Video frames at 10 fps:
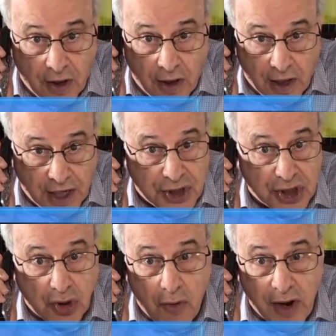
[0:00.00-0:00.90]

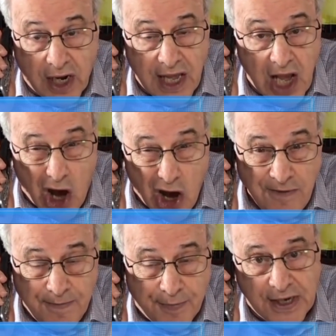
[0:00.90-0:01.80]
historically
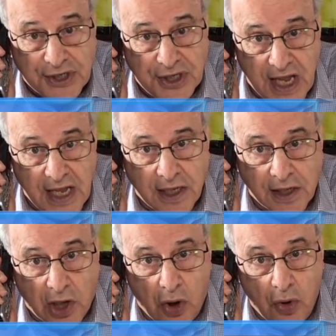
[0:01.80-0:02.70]
unprecedented
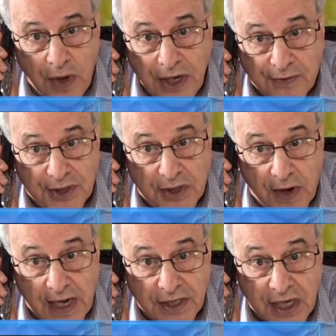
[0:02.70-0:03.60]
low interest
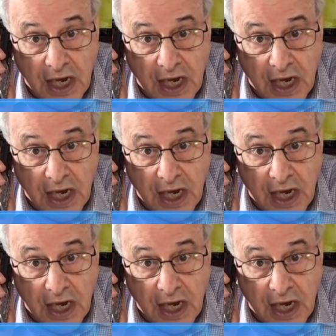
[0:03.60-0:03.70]
rates